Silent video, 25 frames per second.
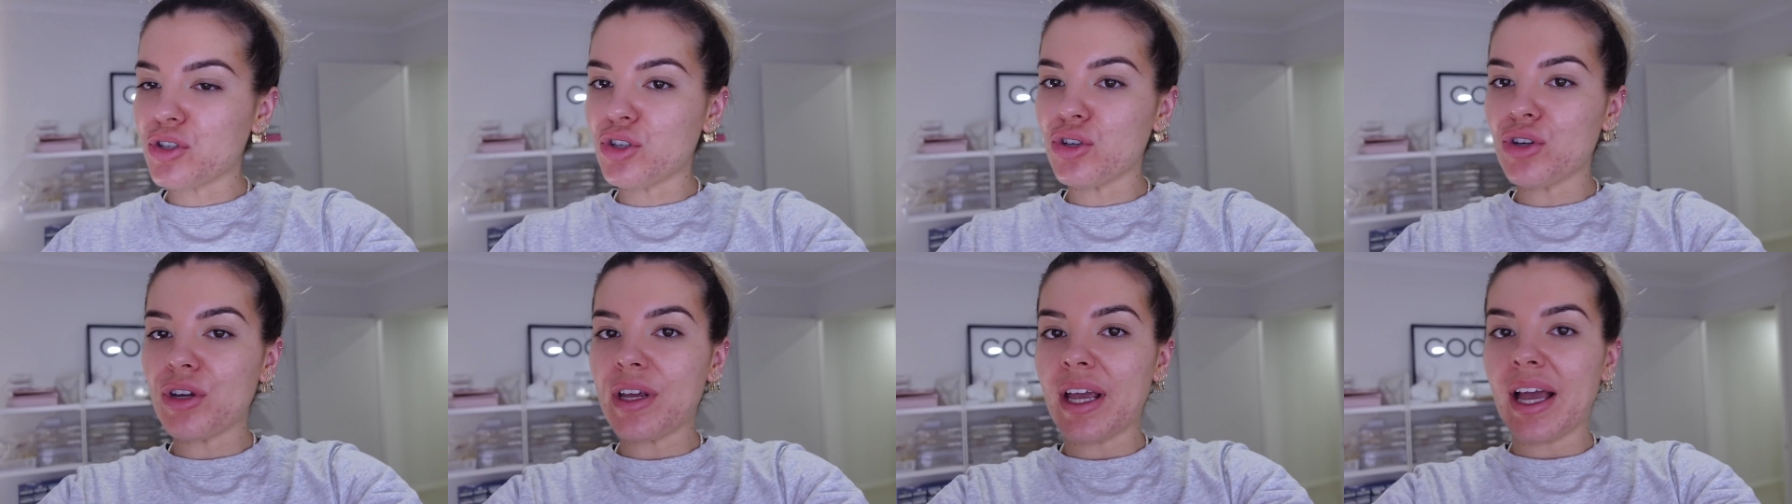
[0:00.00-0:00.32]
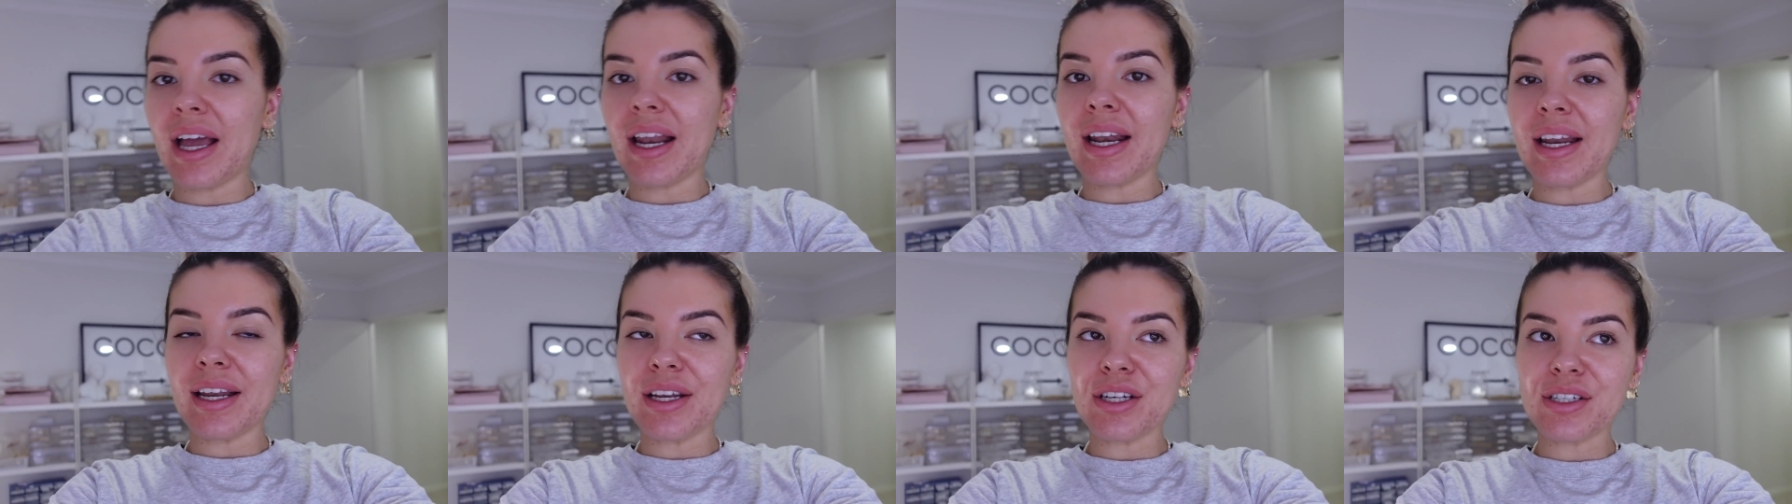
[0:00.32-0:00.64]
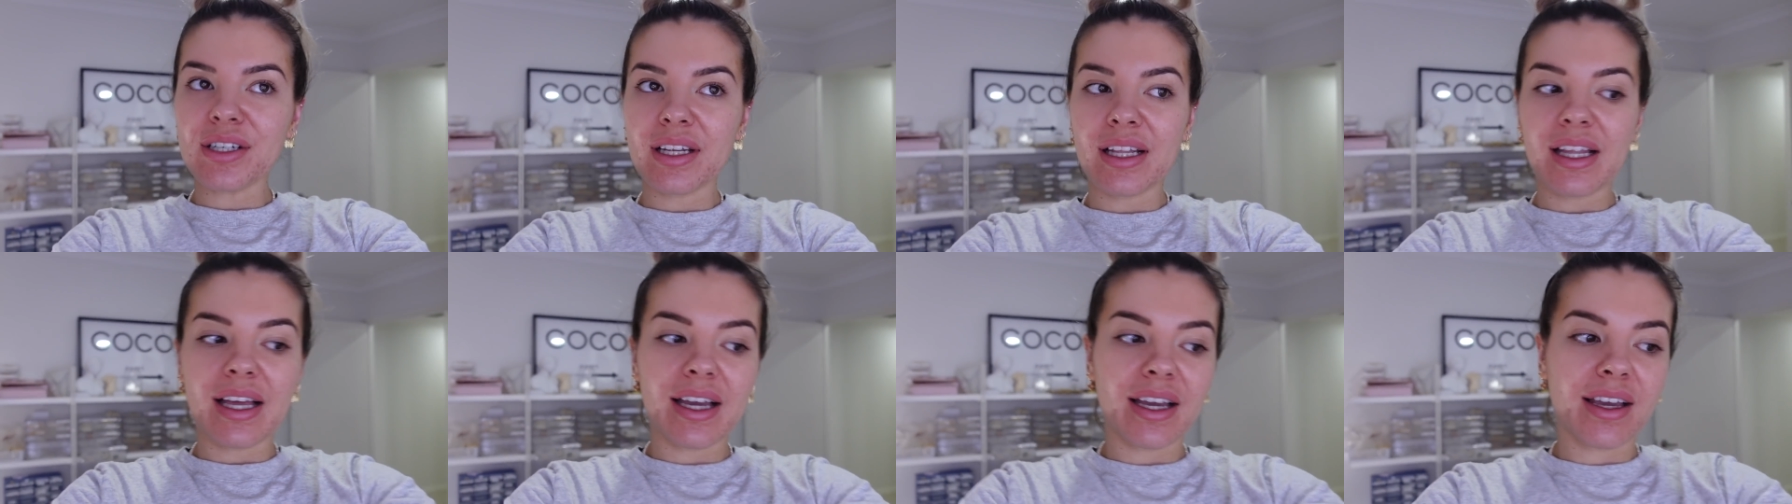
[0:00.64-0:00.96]
to get
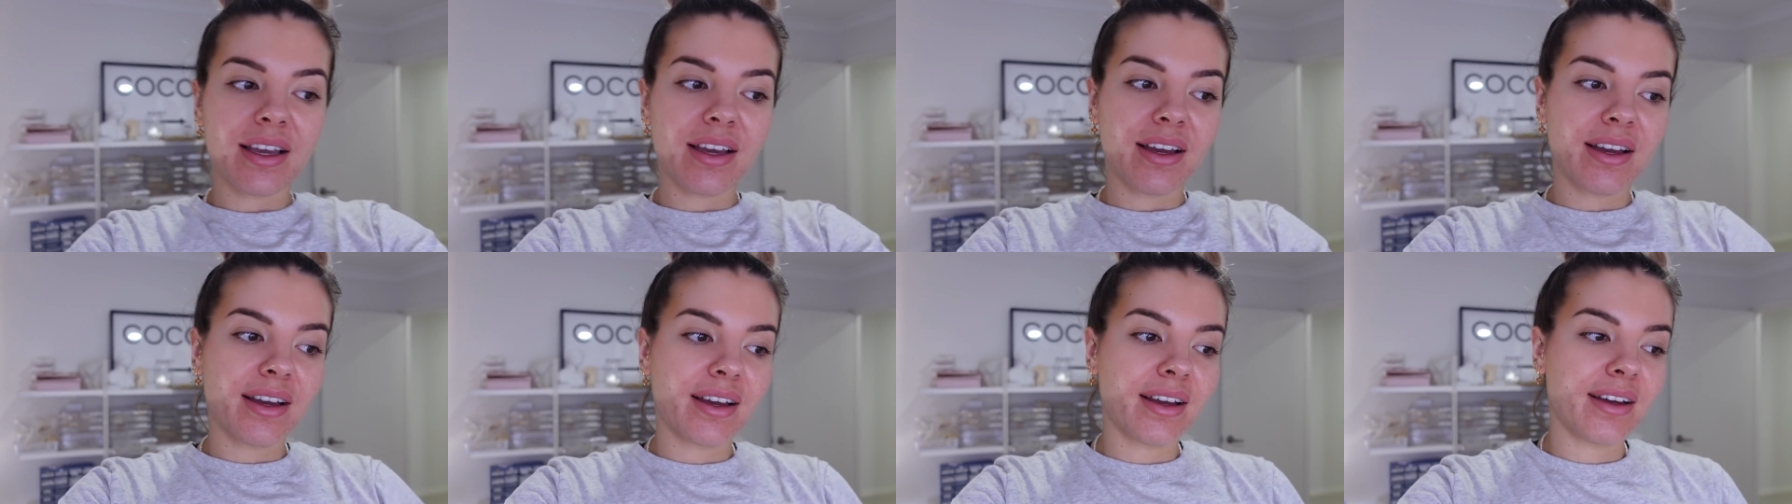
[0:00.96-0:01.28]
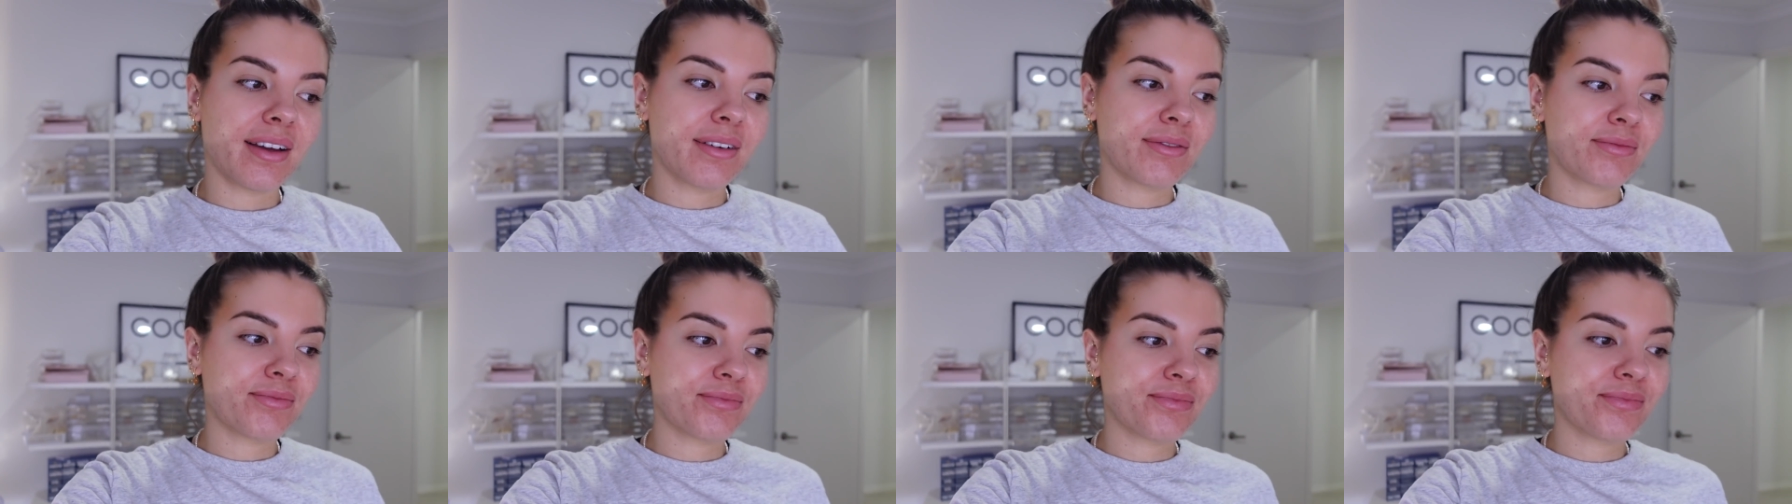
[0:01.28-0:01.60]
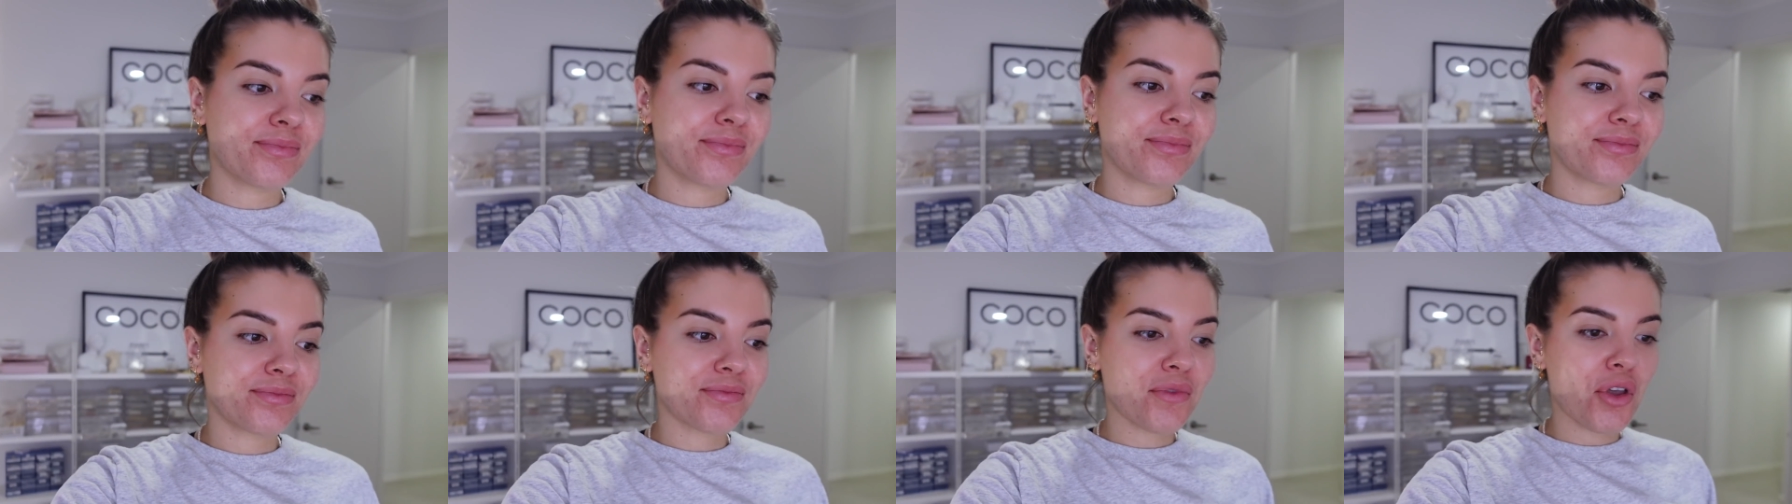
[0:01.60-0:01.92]
into like a
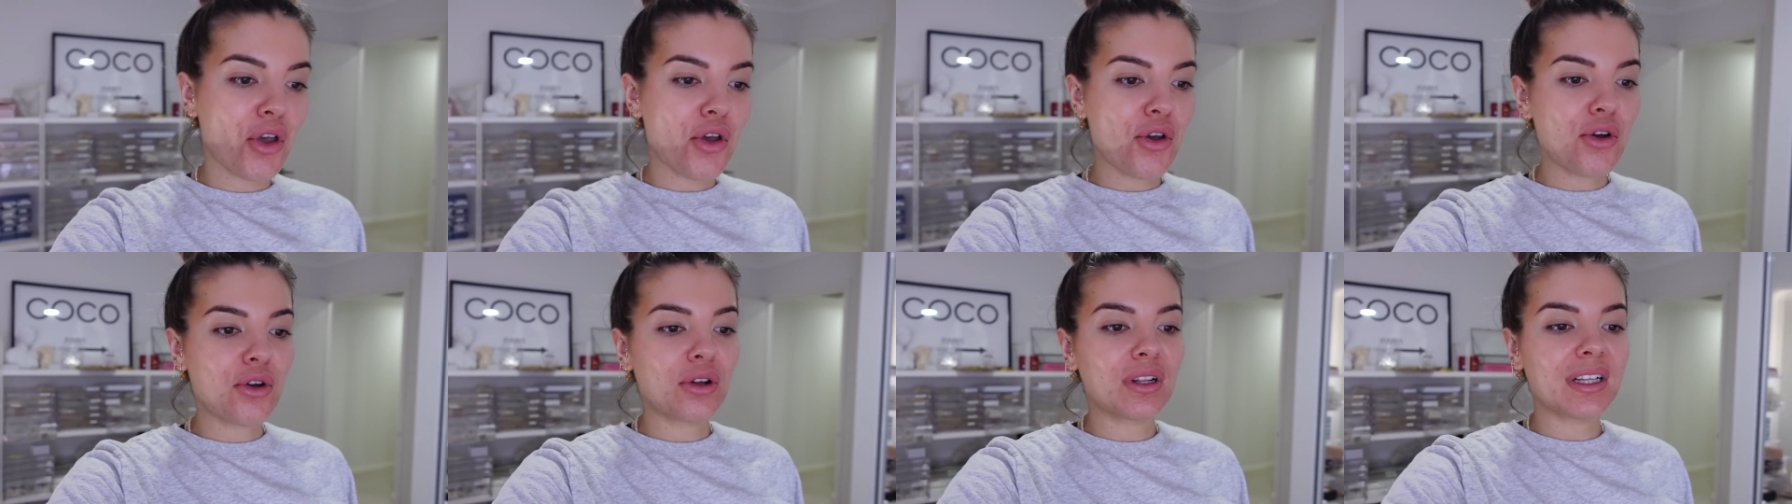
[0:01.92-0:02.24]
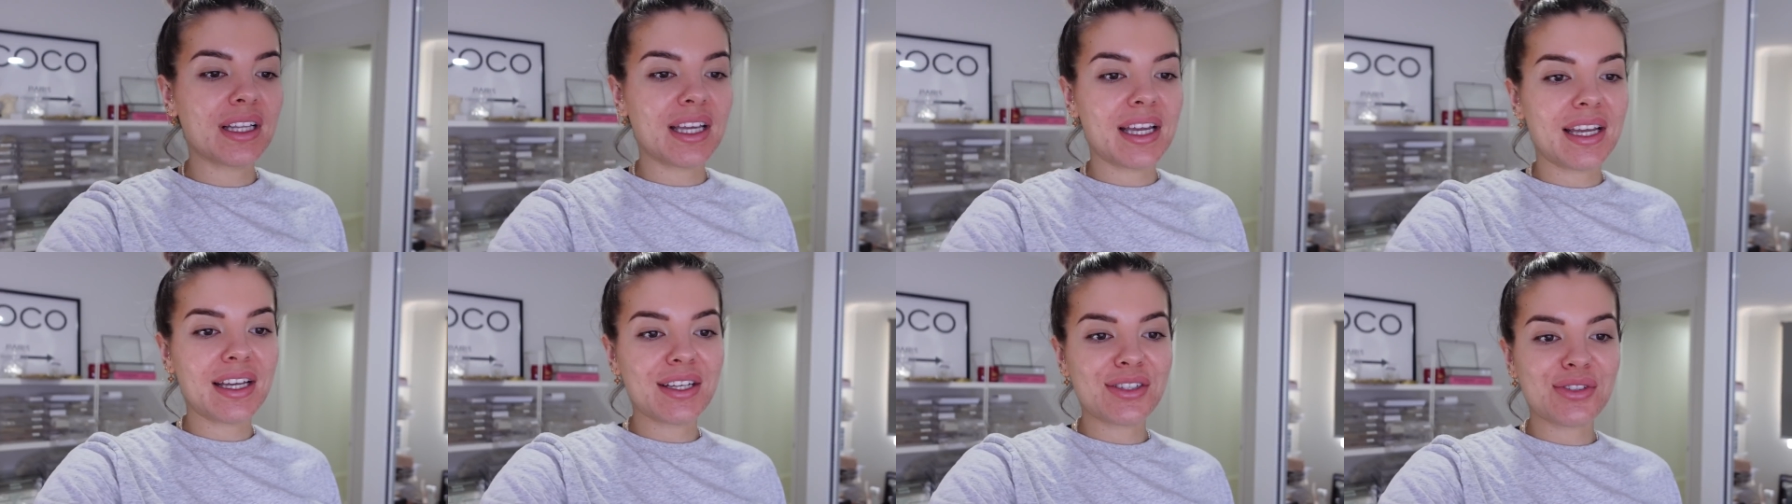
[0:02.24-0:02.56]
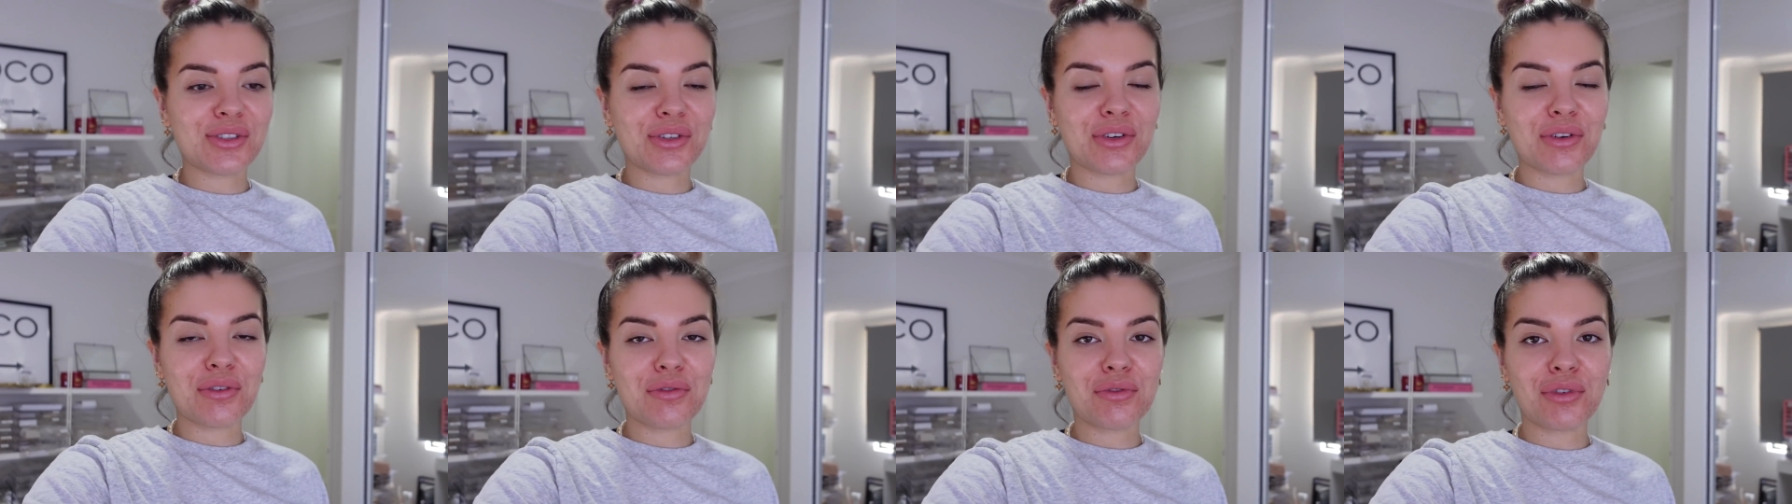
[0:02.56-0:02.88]
early
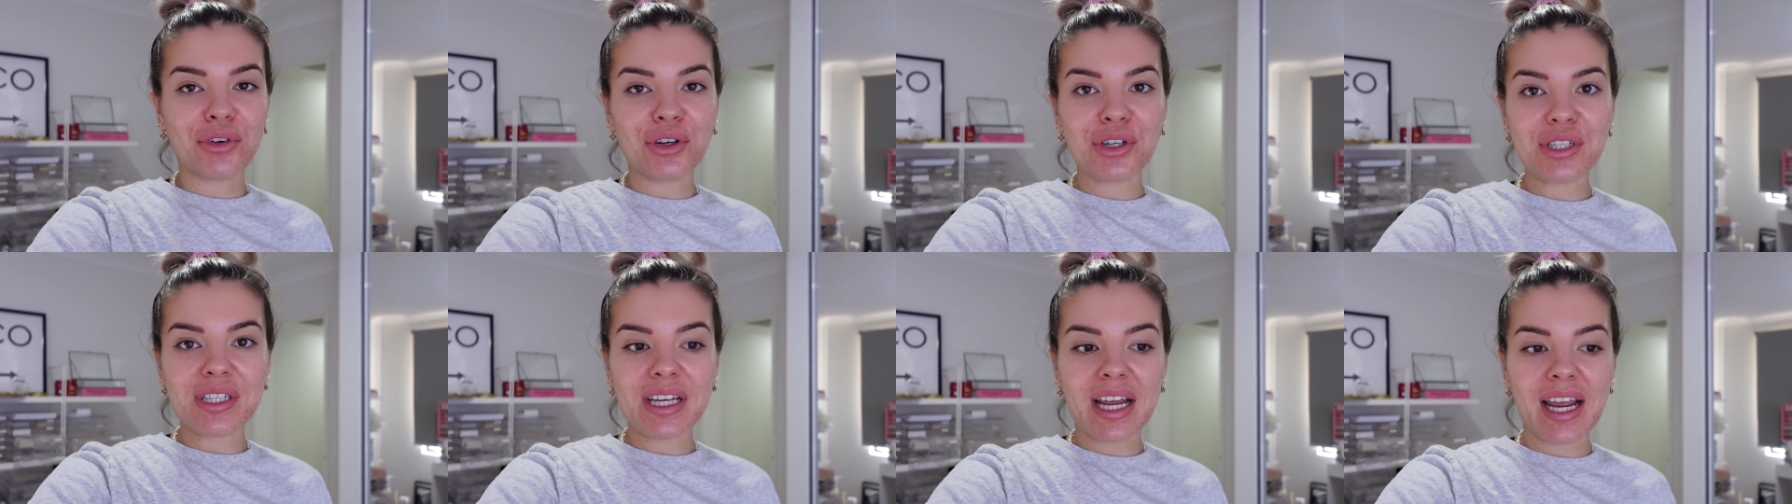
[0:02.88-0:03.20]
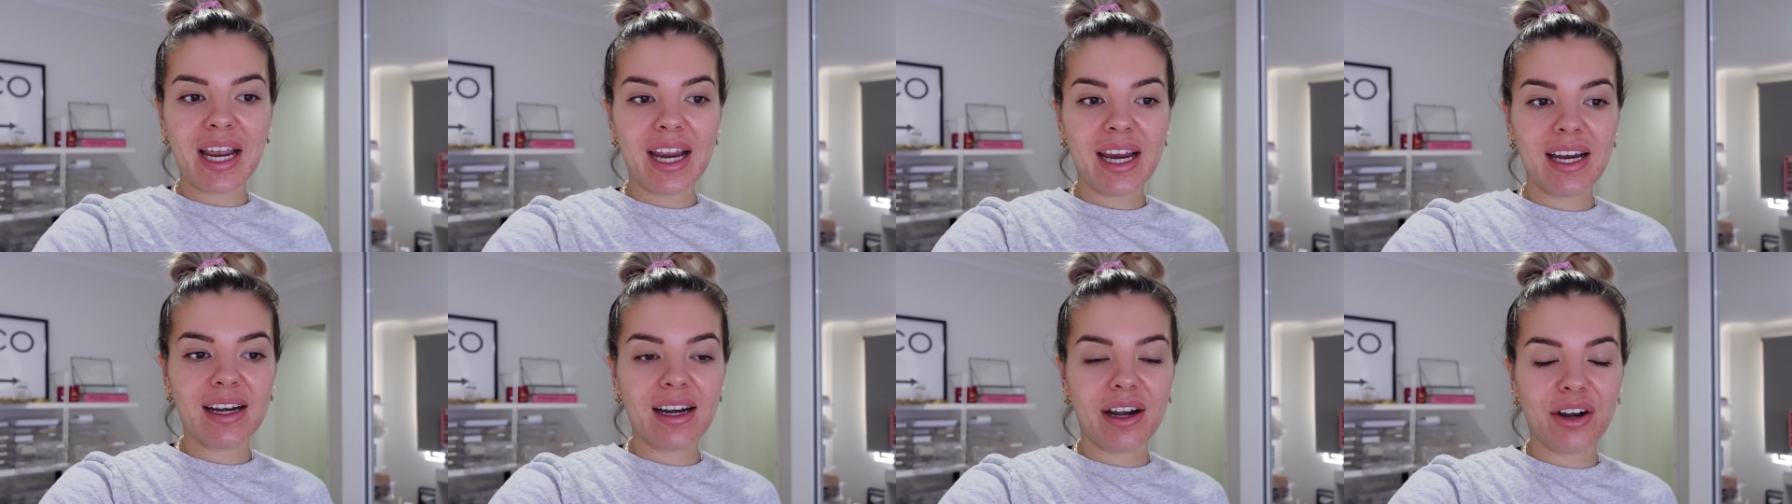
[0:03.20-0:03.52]
sort of routine.